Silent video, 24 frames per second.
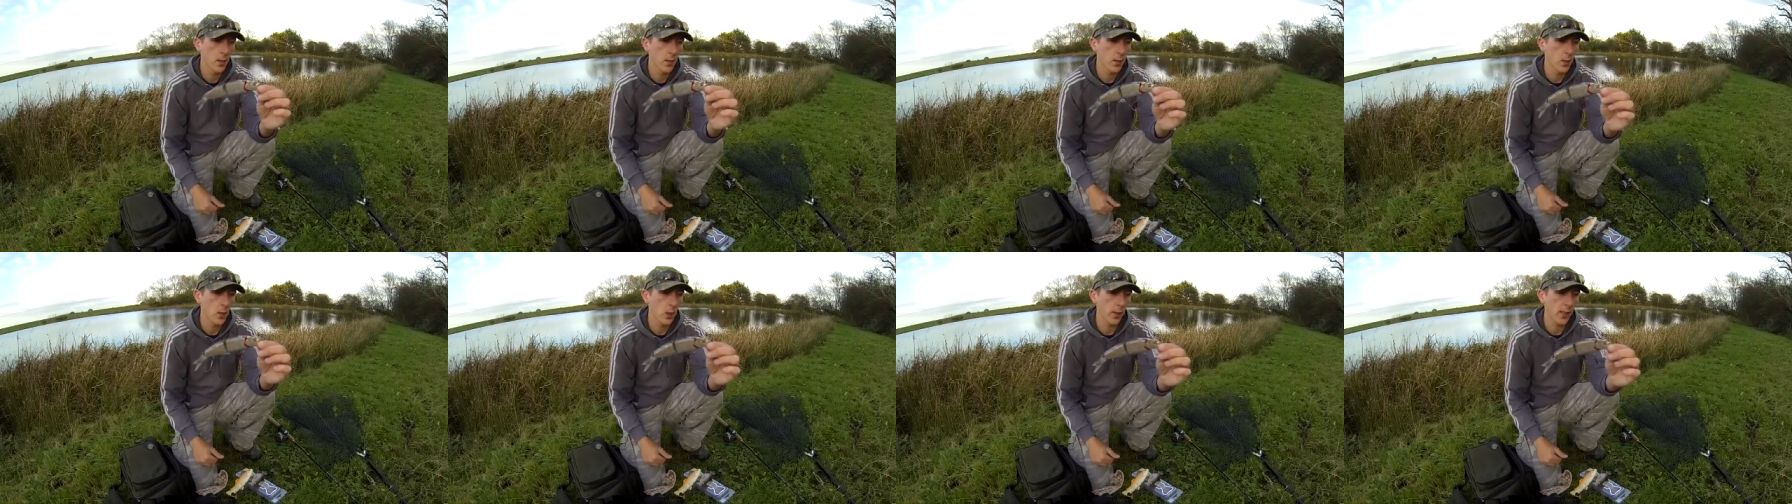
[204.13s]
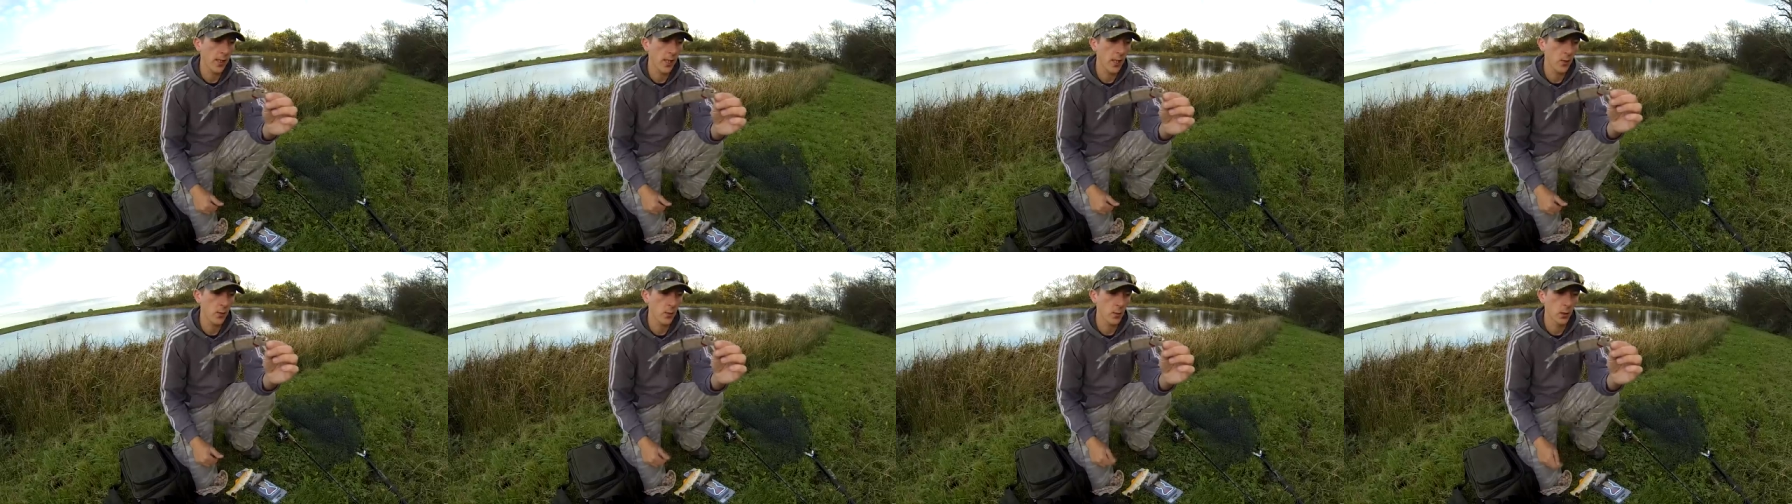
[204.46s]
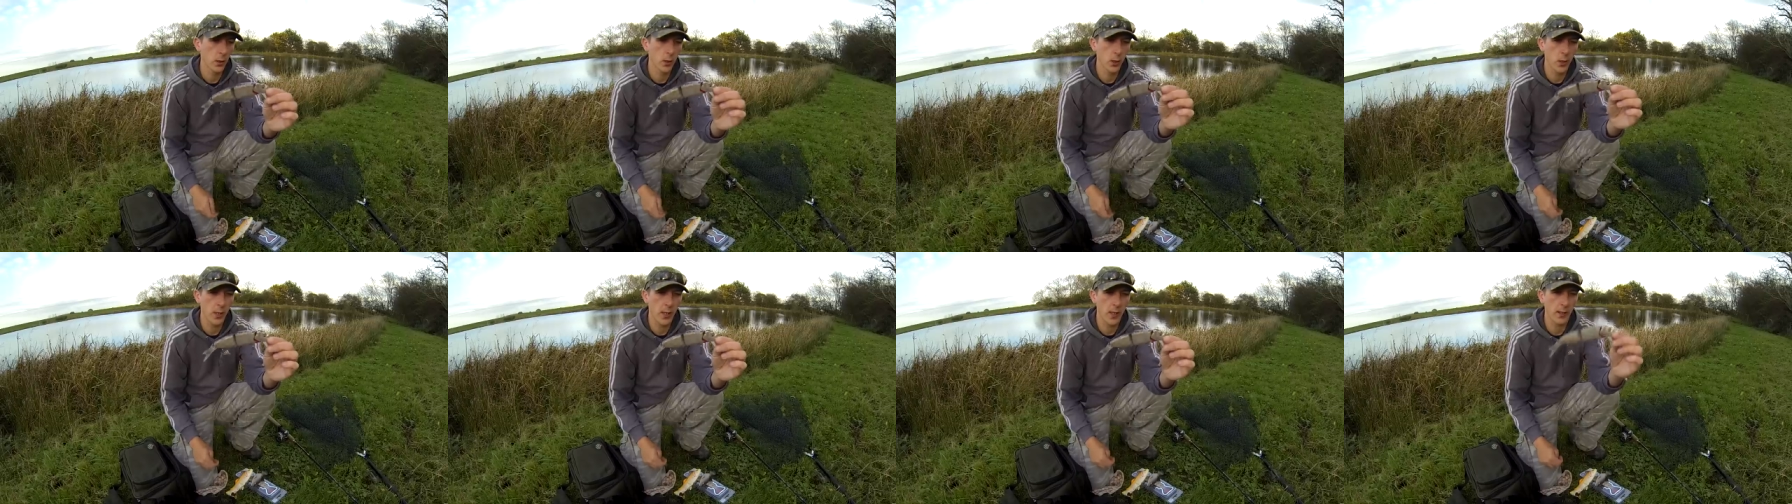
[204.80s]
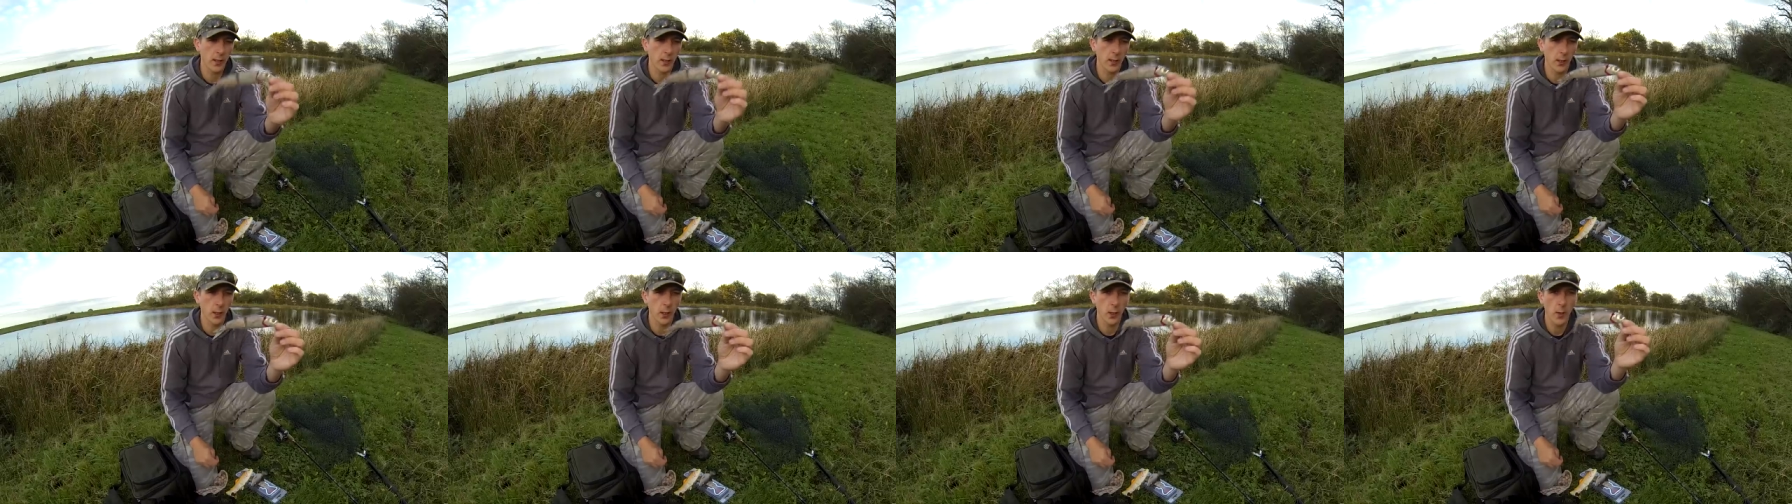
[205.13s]
your casual load
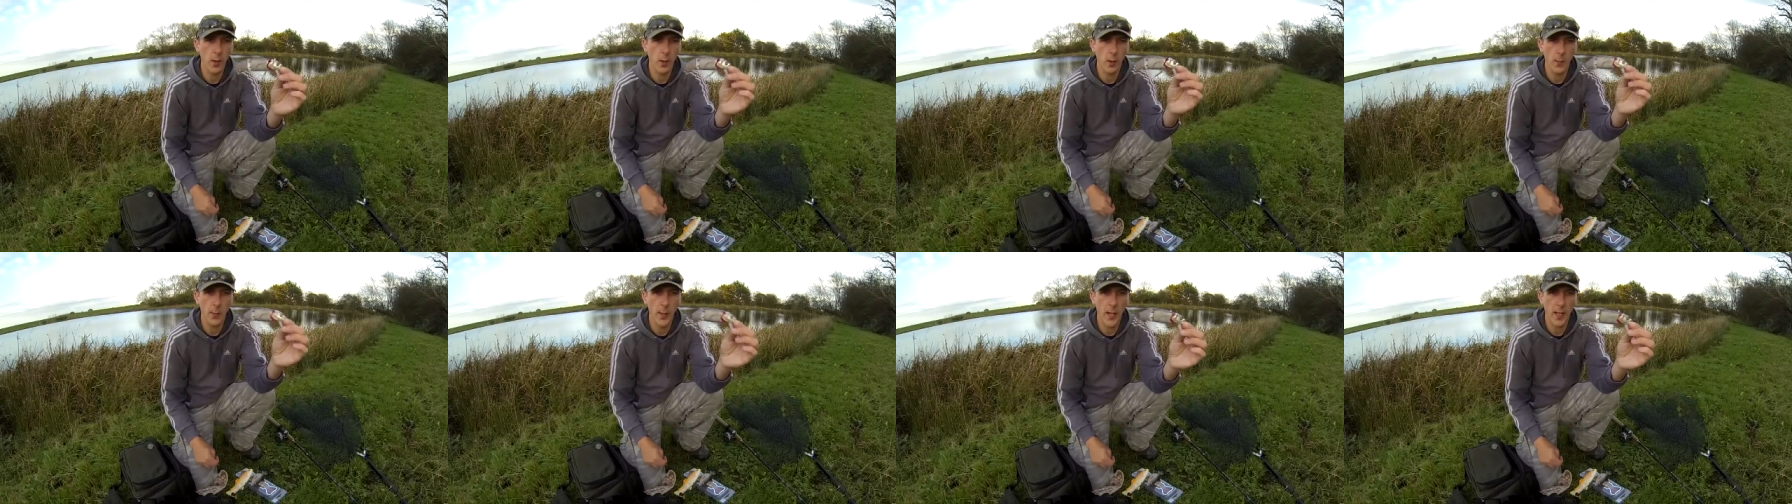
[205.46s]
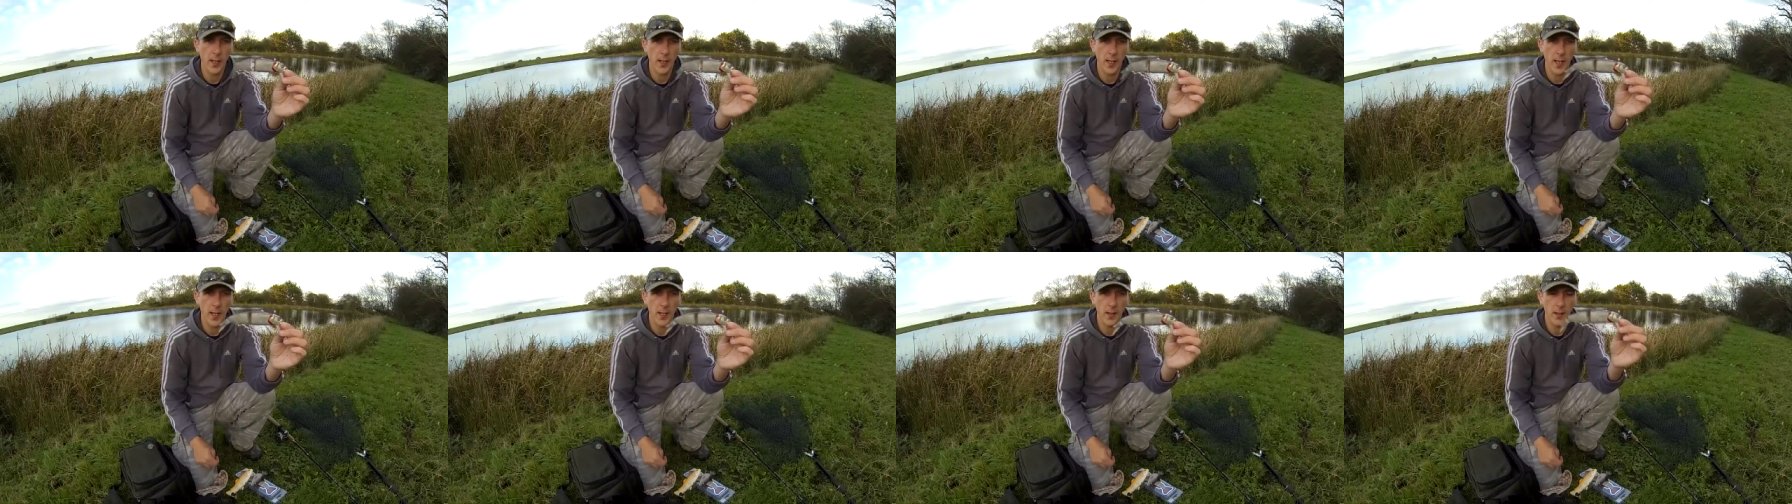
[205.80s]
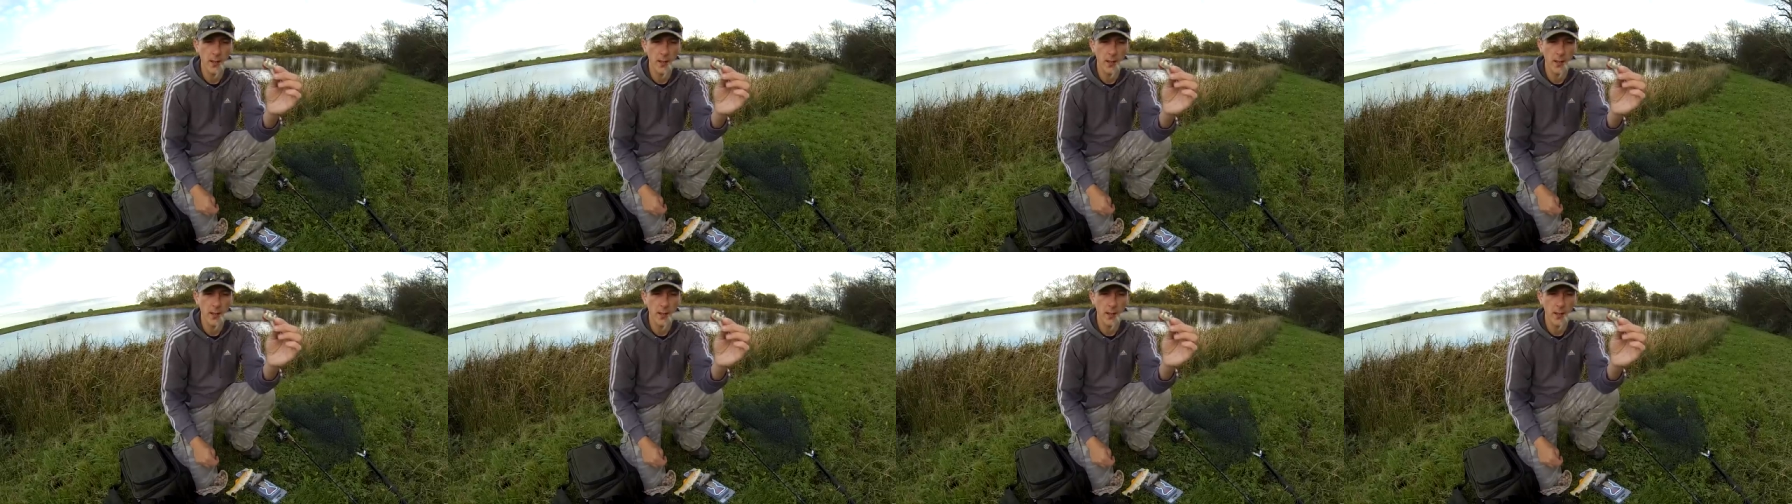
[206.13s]
angler can go out and buy that,